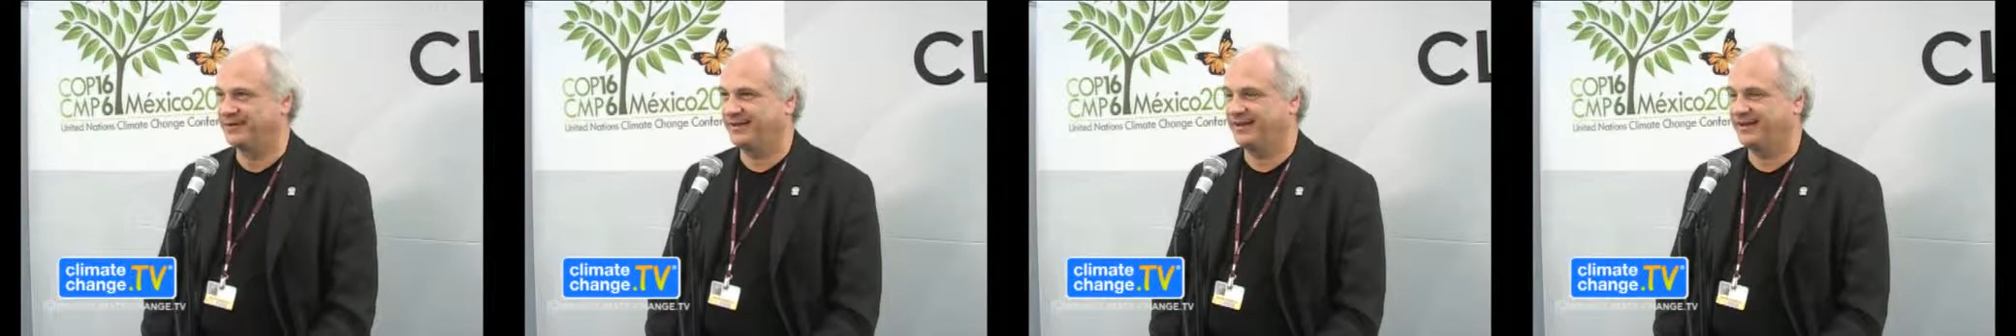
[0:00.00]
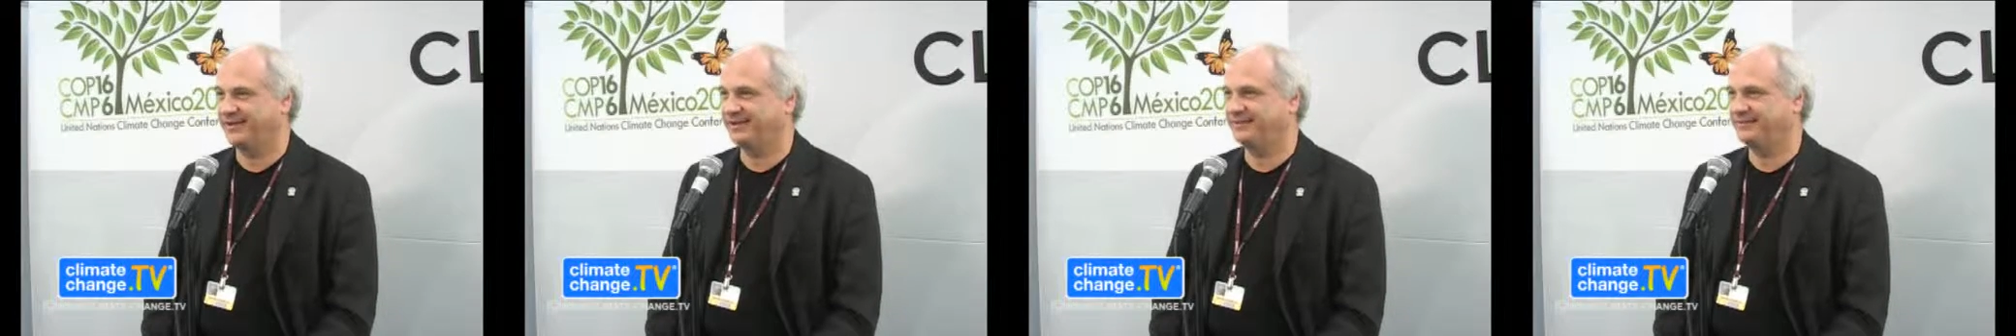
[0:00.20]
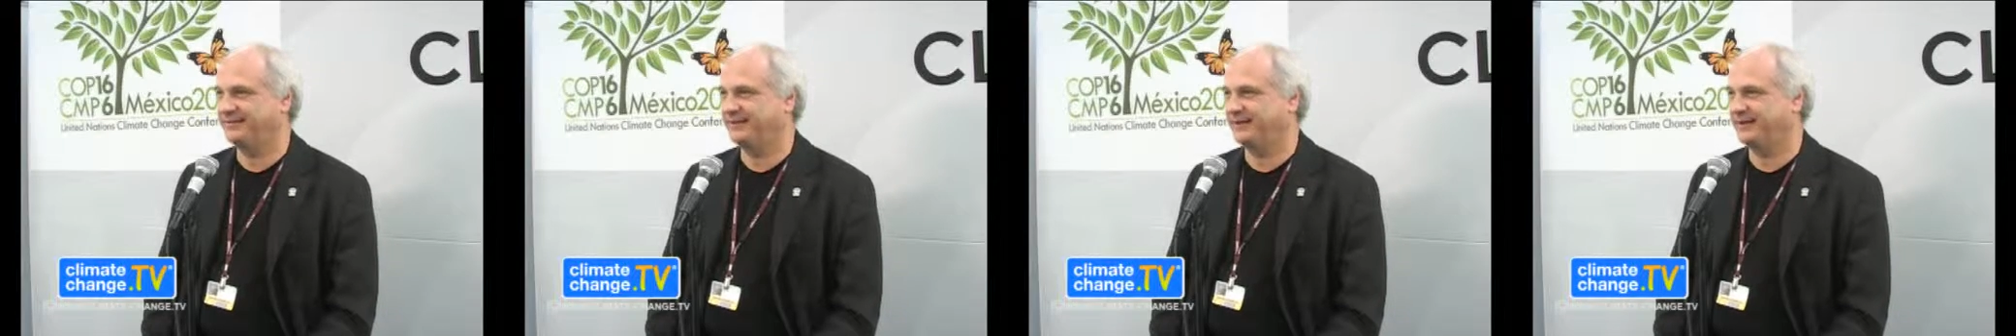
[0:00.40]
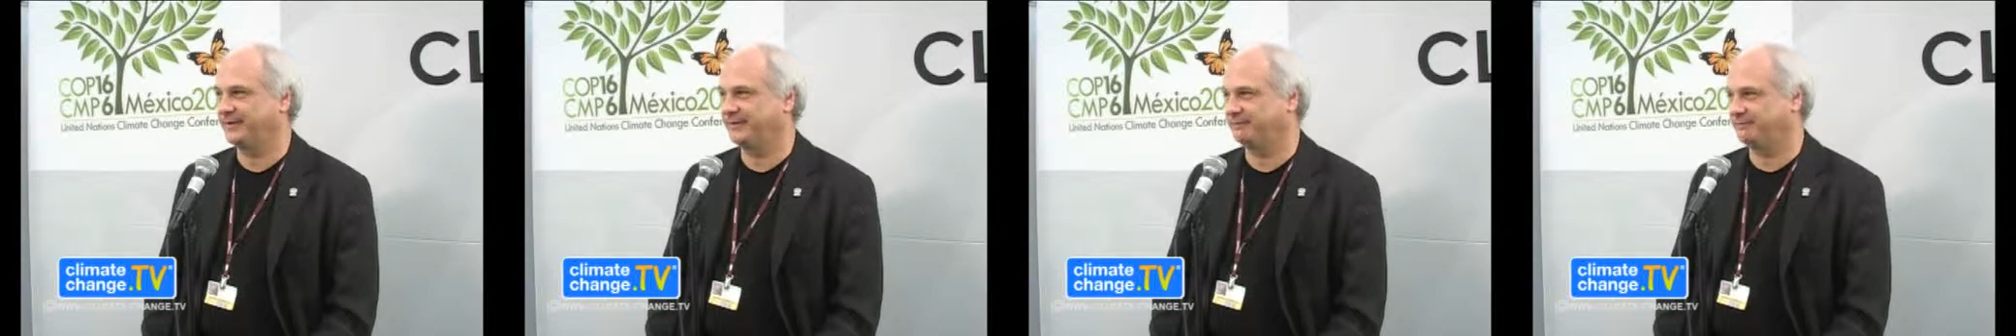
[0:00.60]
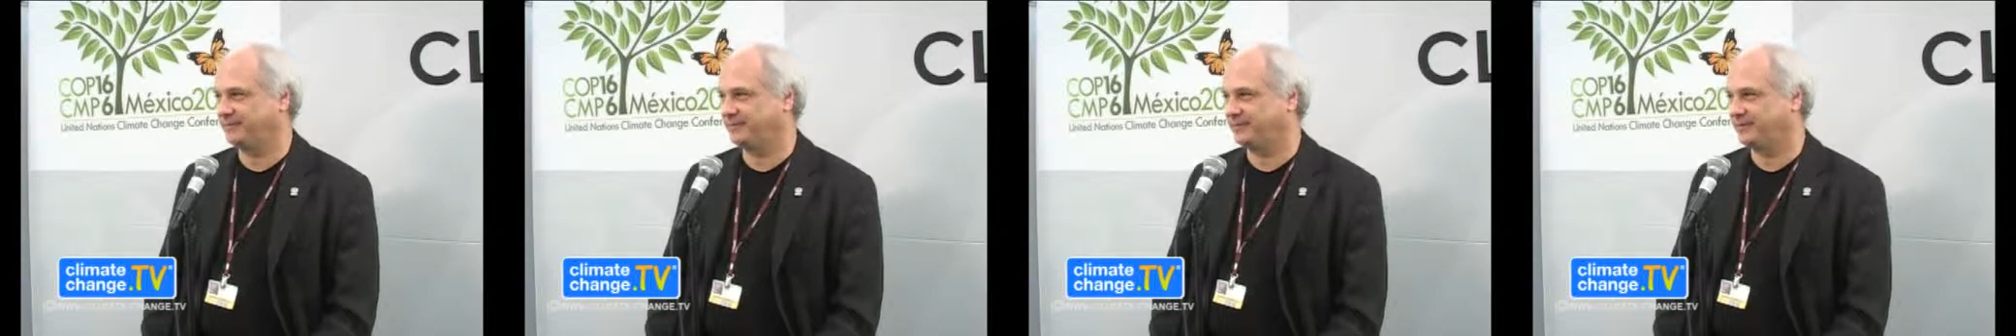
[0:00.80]

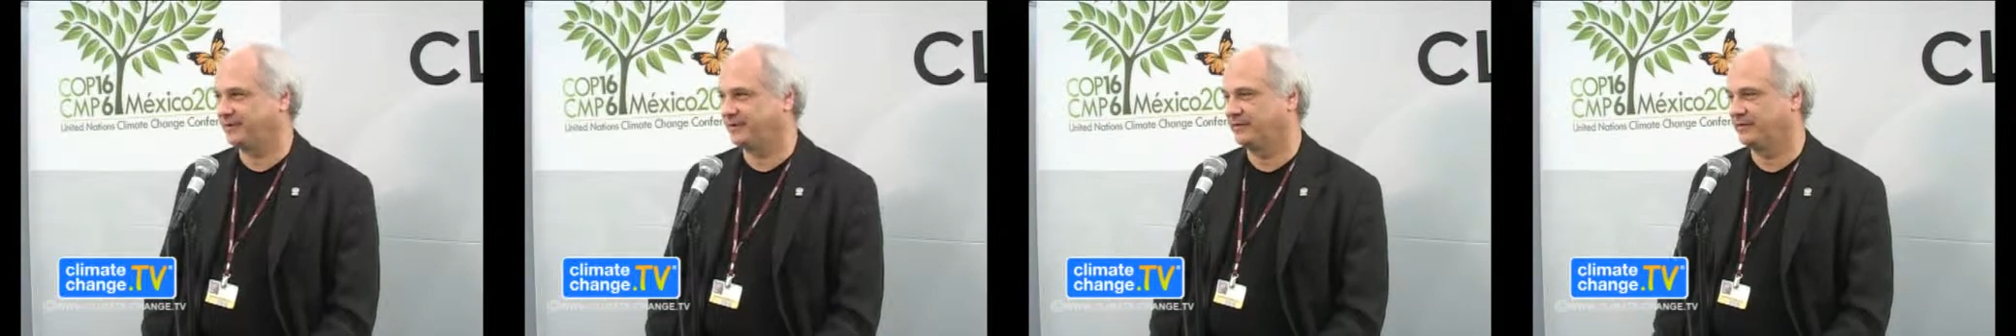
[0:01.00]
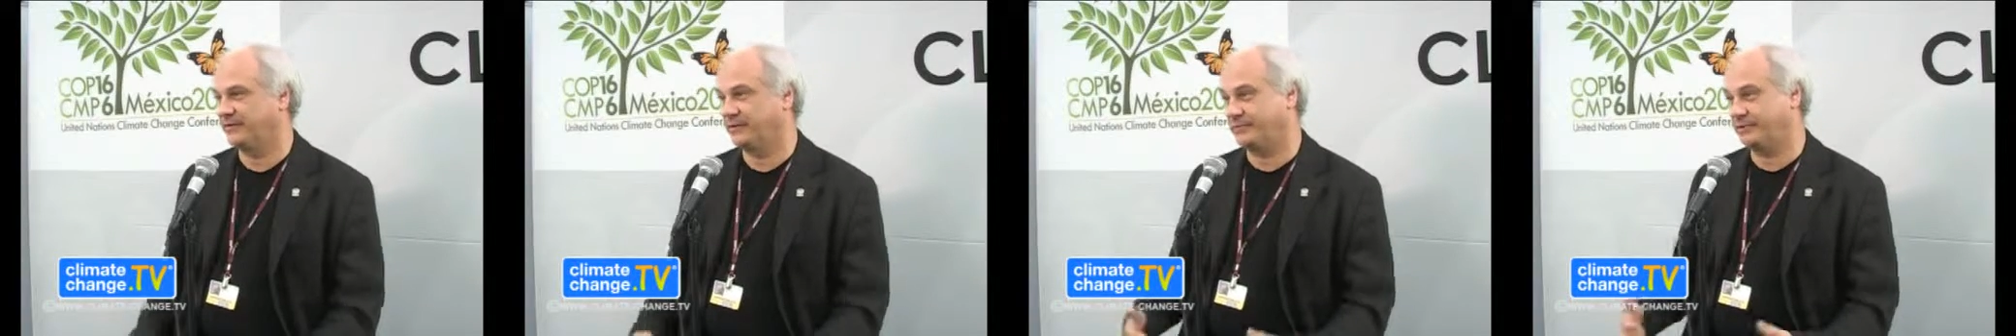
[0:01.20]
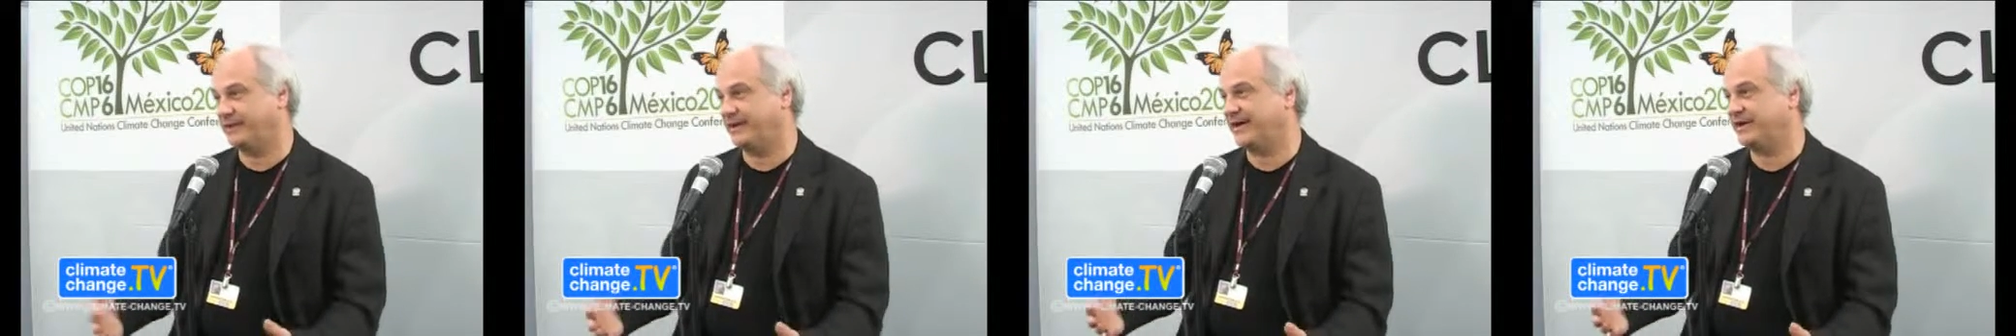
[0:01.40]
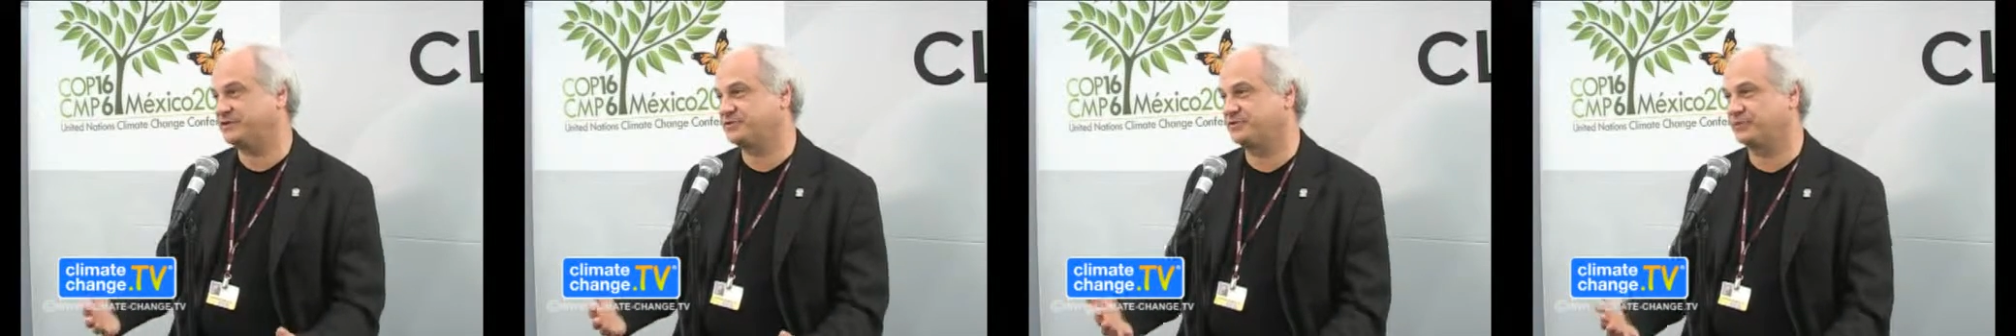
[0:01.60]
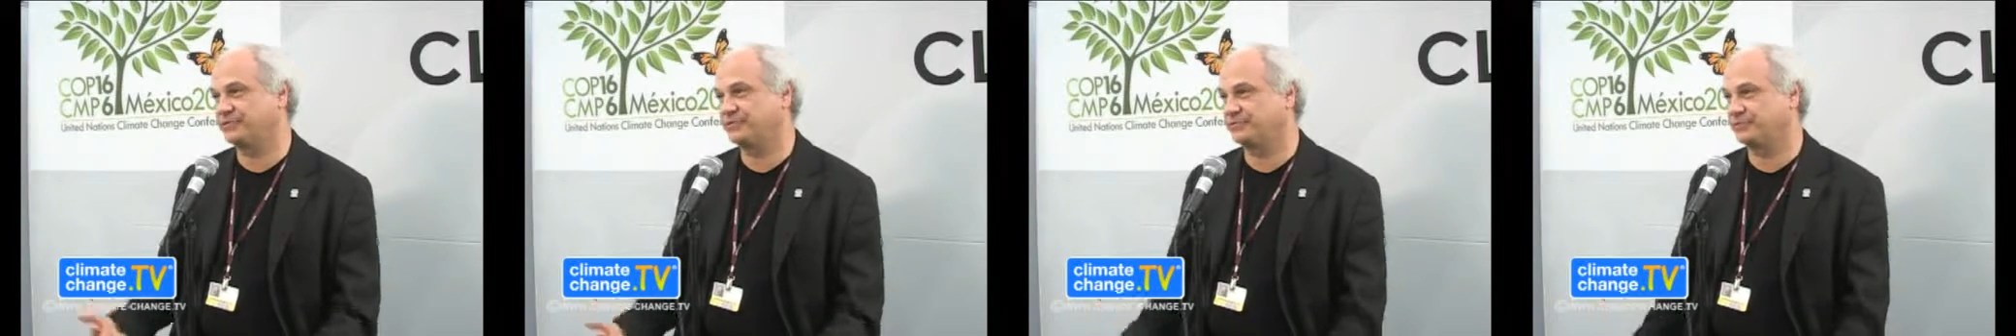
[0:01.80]
And their
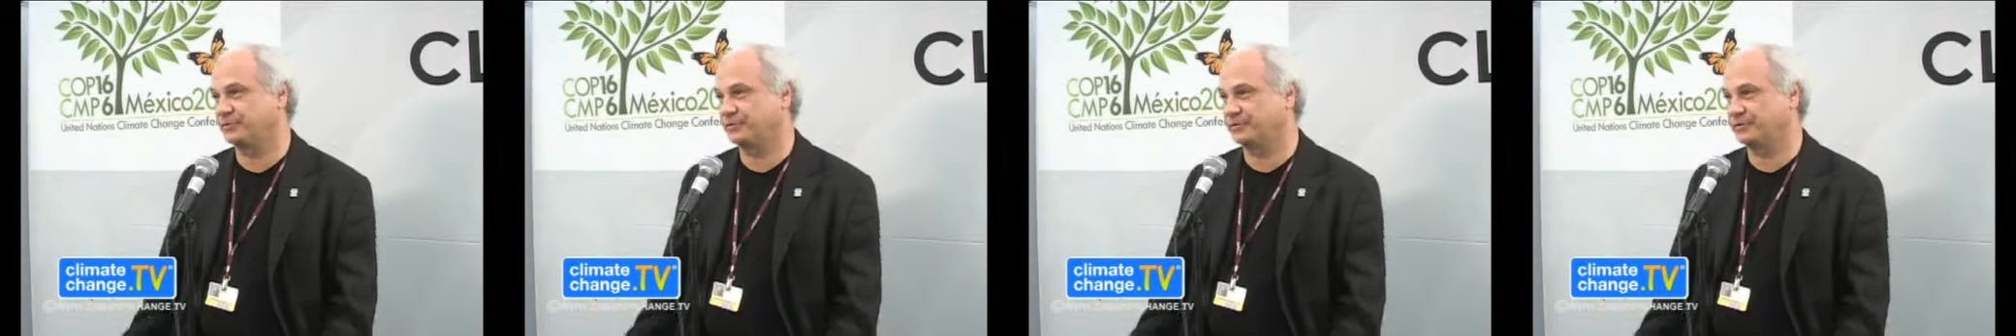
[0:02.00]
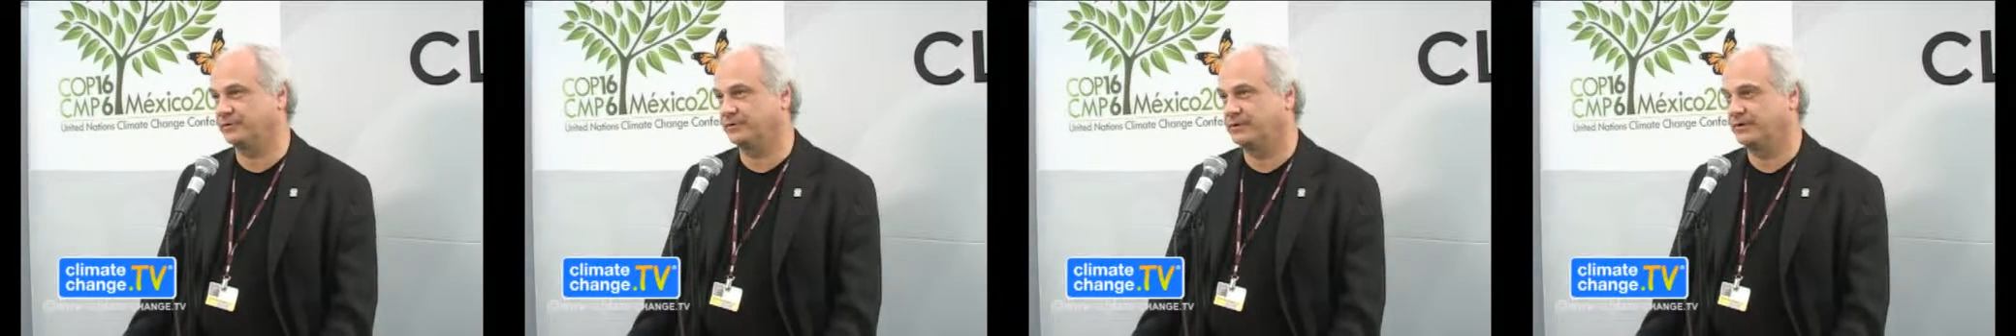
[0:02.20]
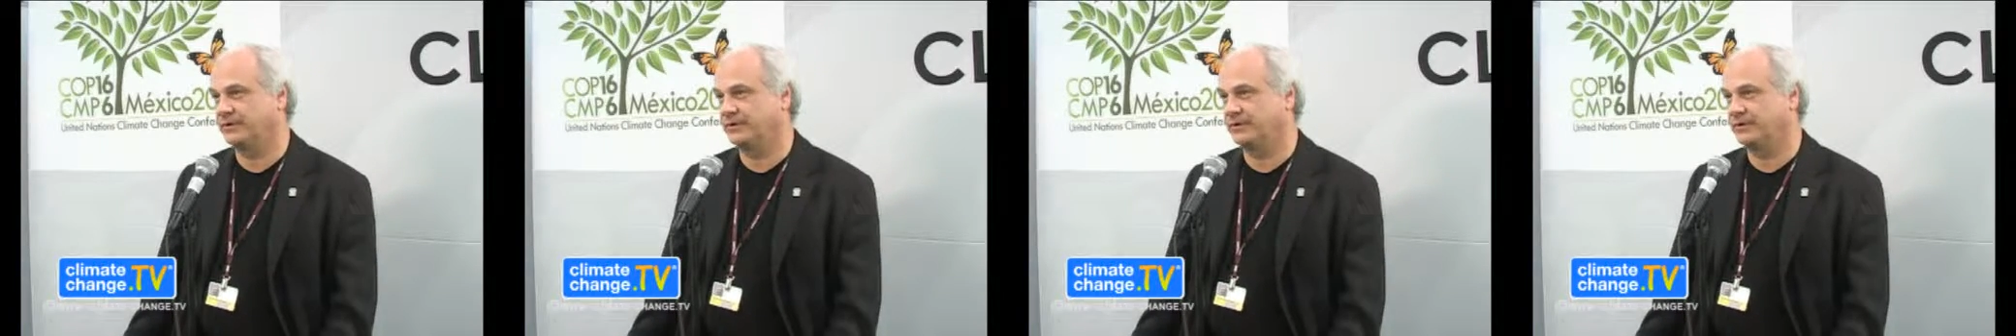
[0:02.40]
reactions were